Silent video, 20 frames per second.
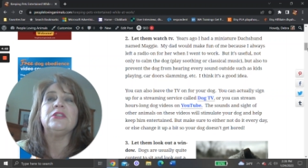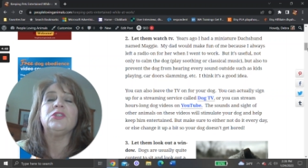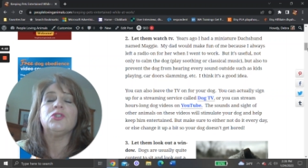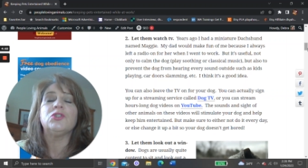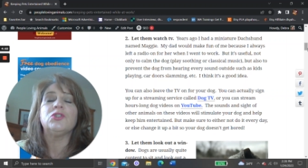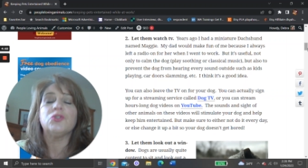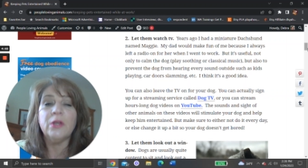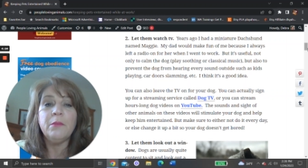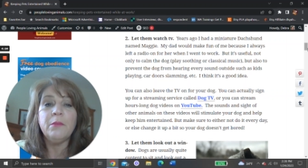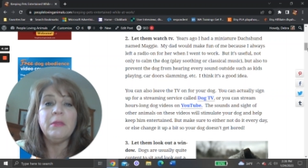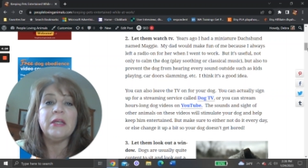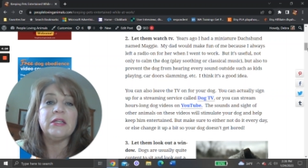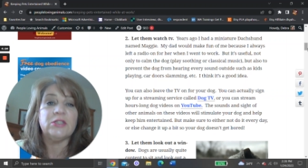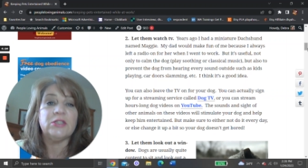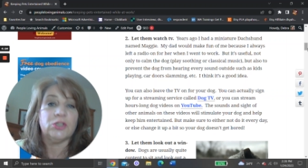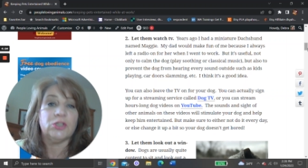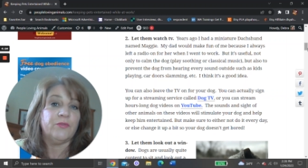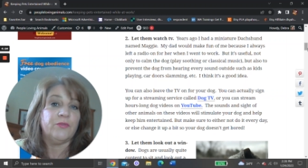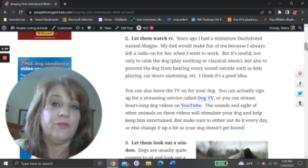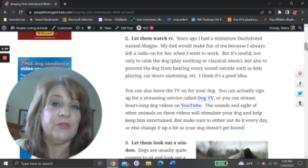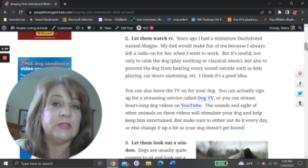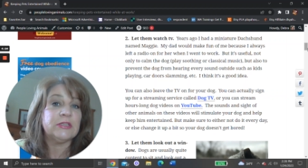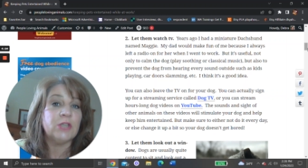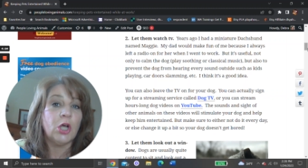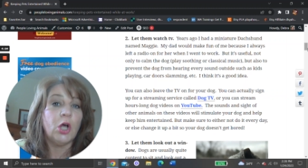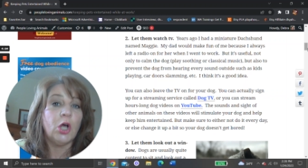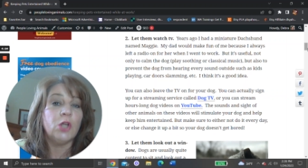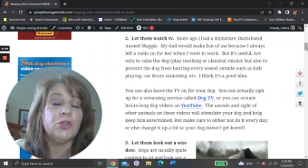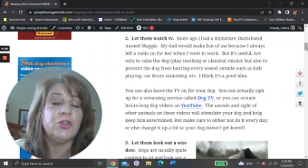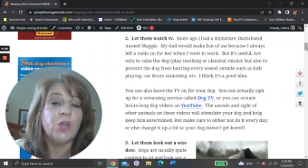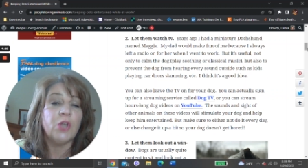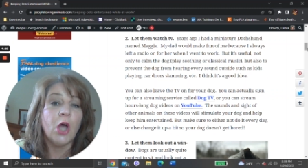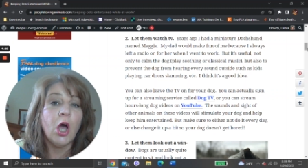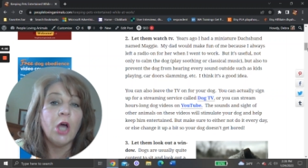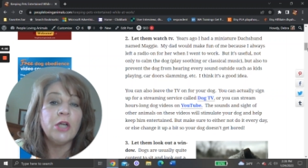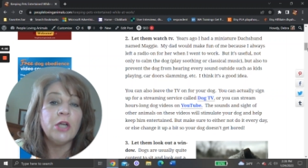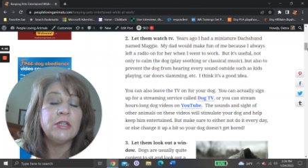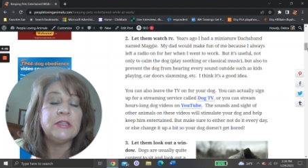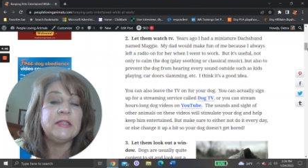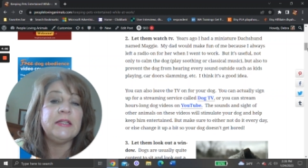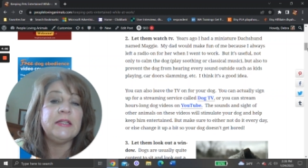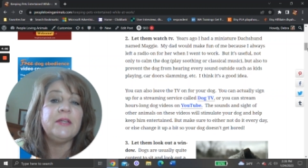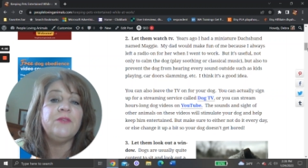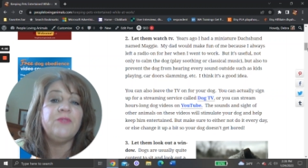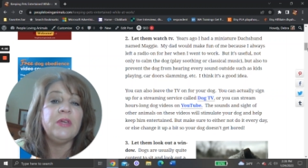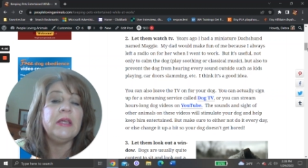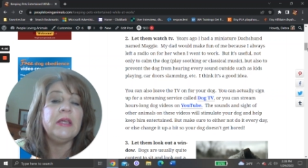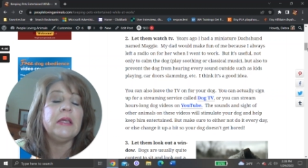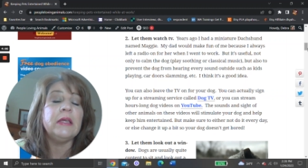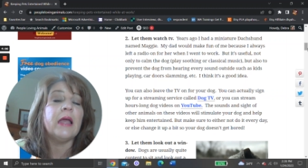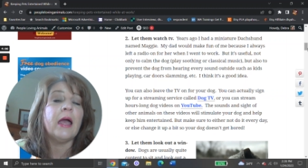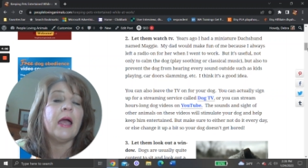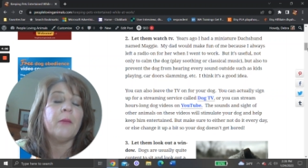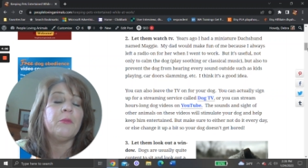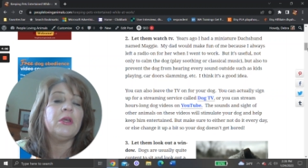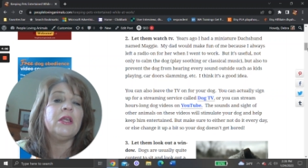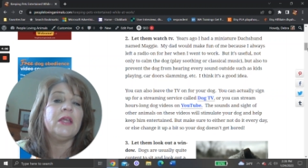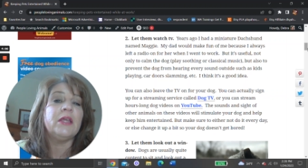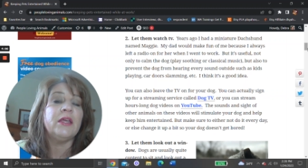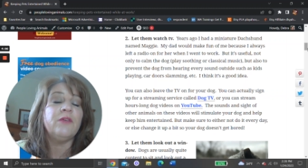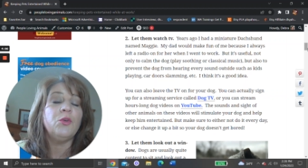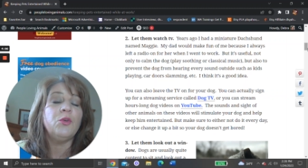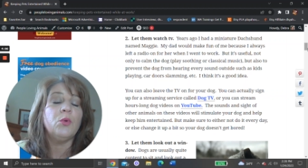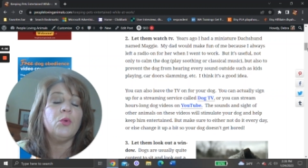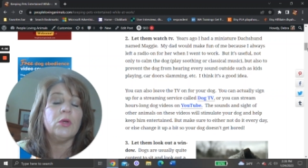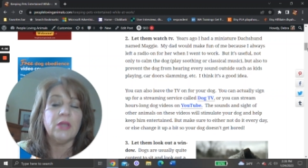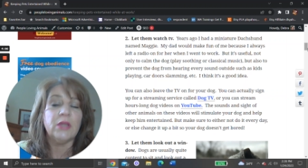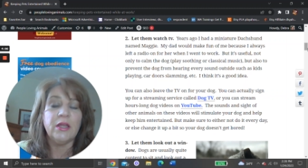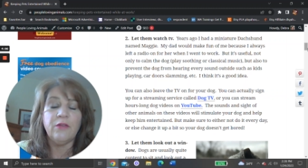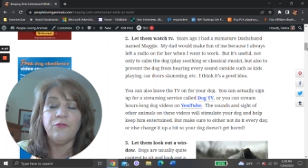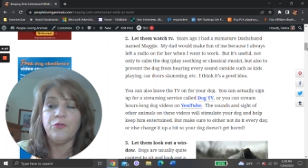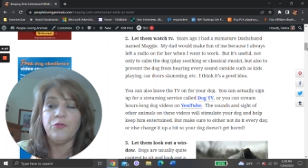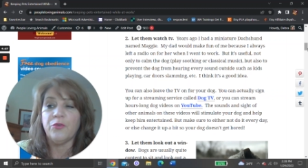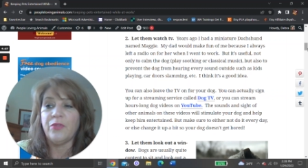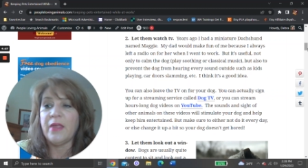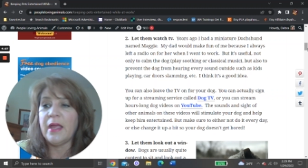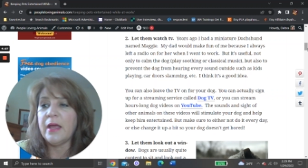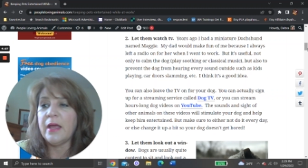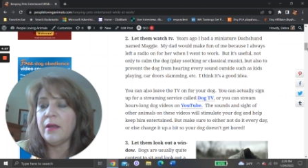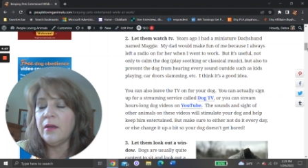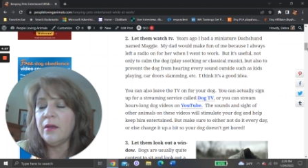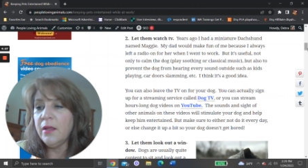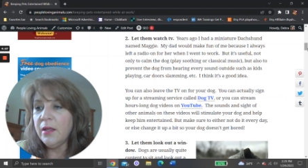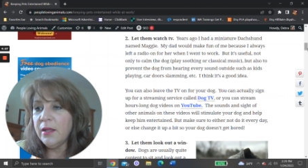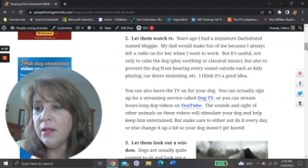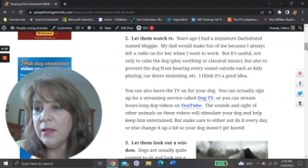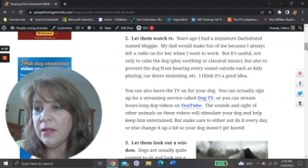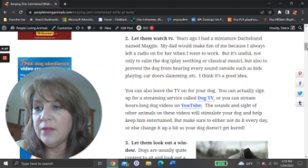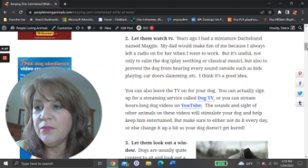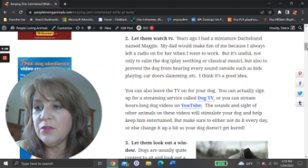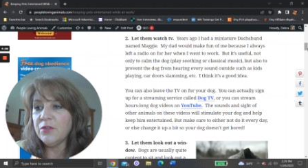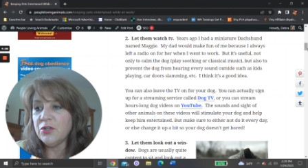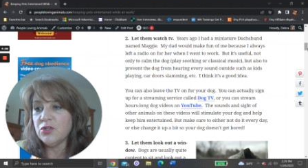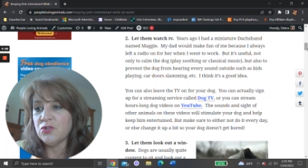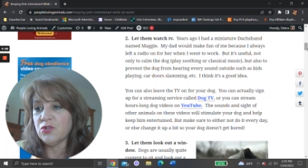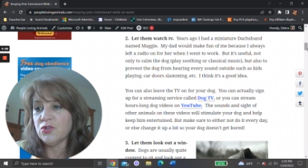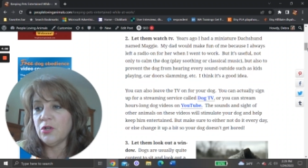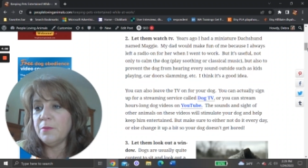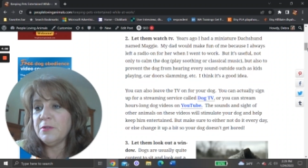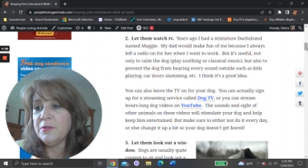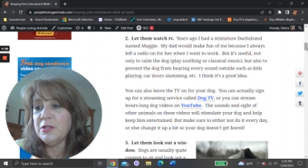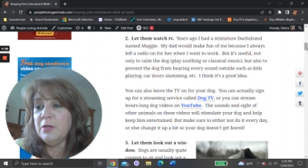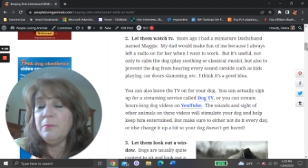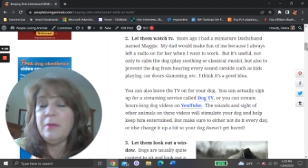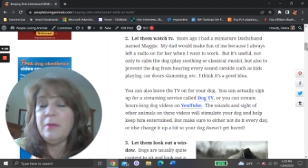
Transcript: streaming service called Dog TV. I'm going to give you a link for that in the description